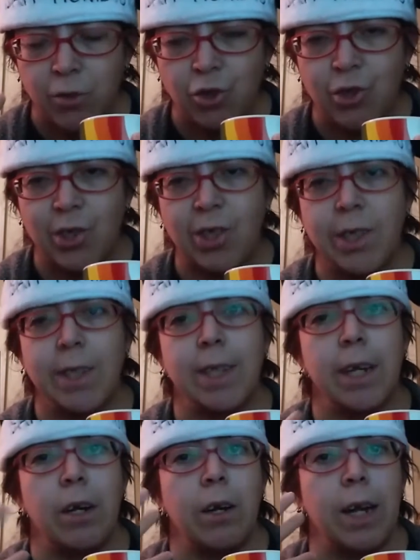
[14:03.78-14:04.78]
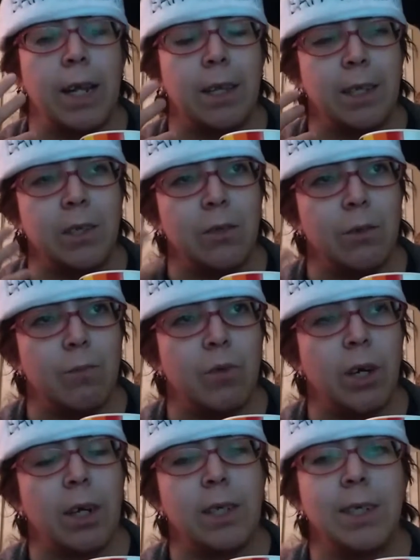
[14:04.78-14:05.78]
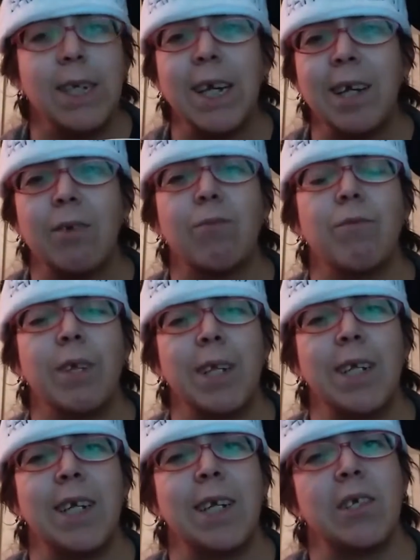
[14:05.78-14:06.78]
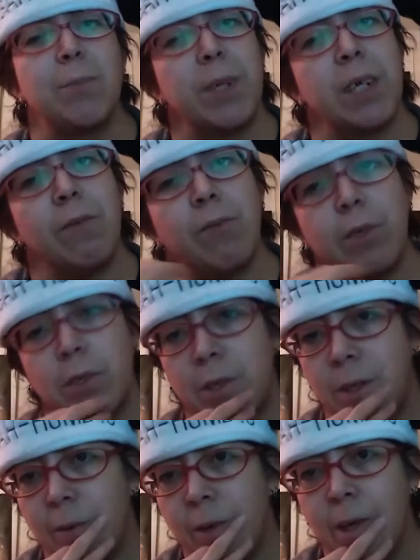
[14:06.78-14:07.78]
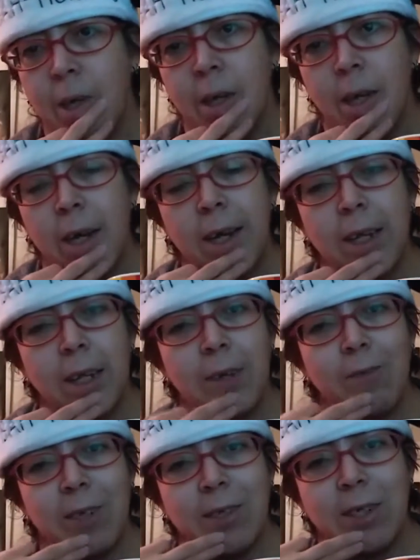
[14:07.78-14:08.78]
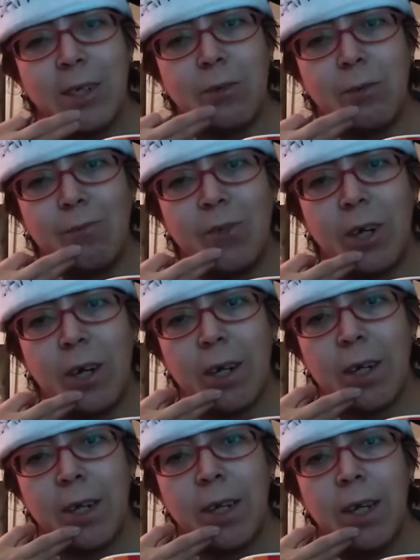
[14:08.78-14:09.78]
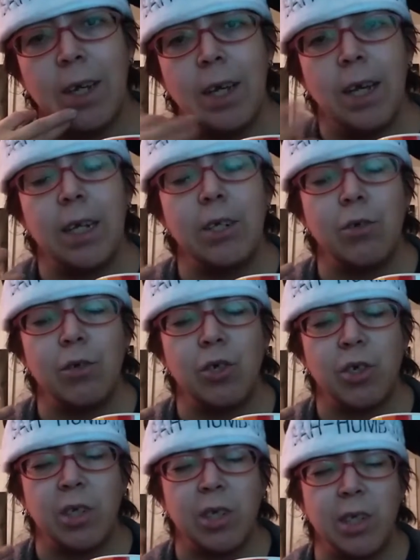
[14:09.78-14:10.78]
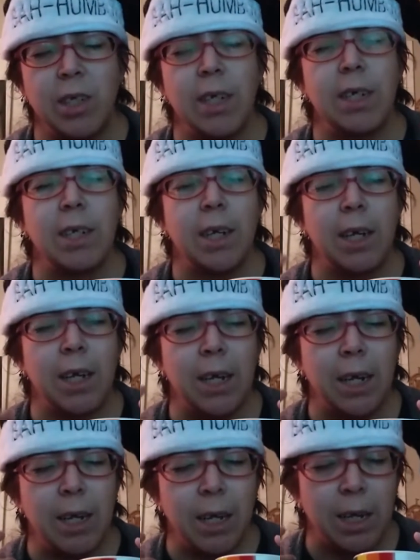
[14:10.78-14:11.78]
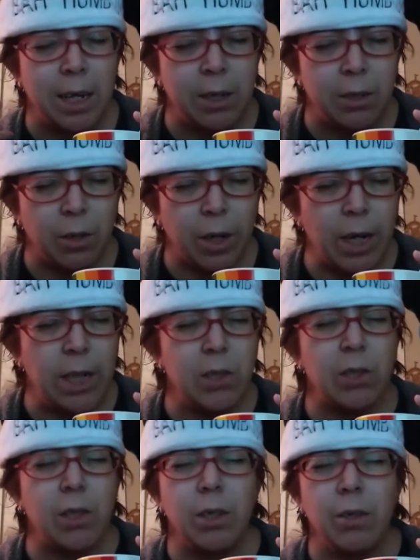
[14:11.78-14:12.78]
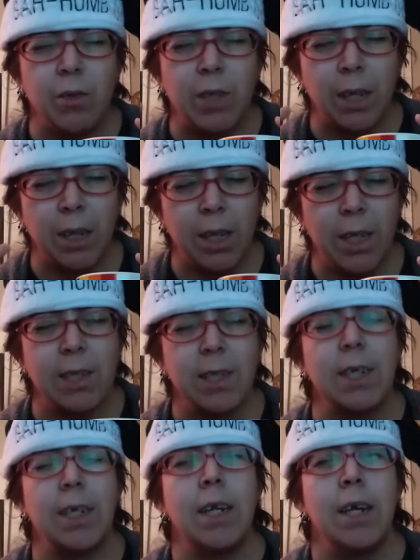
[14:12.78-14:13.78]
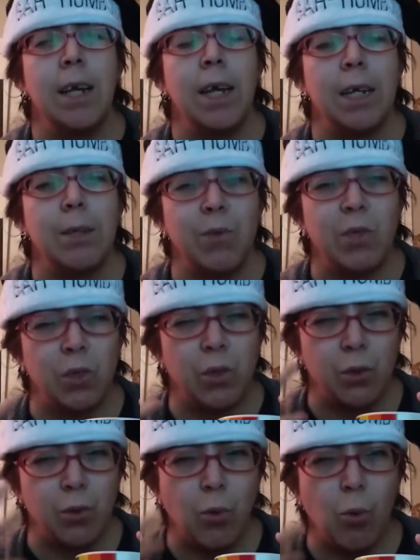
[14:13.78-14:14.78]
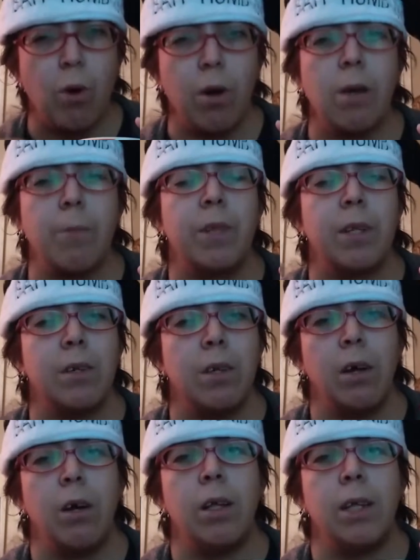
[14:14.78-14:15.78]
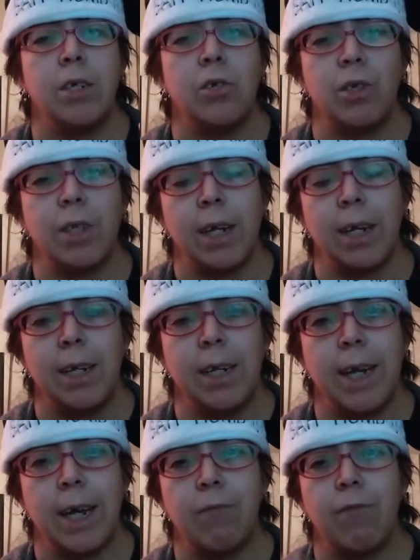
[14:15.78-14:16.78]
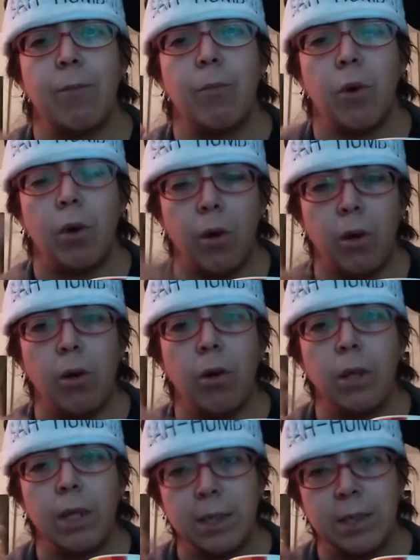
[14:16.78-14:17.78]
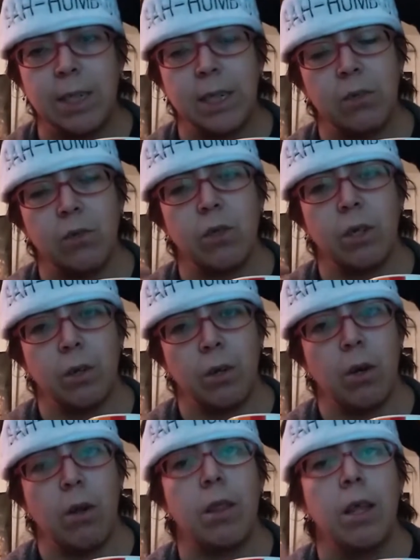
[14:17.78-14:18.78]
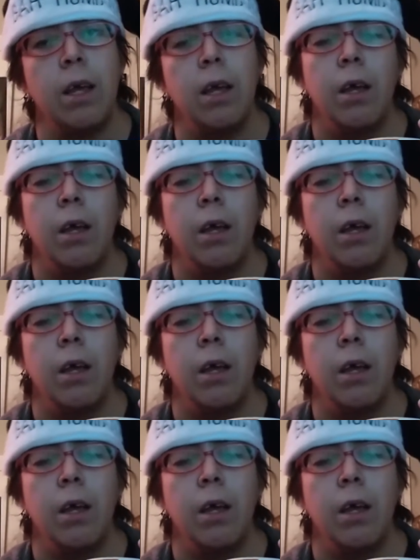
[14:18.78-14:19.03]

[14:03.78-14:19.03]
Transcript: just sit there and listen to him talk, because he had a really nice speaking voice too. I love listening to him talk. And you could just sit, your eyes closed, and listen and absorb the knowledge that he had from all his years on Earth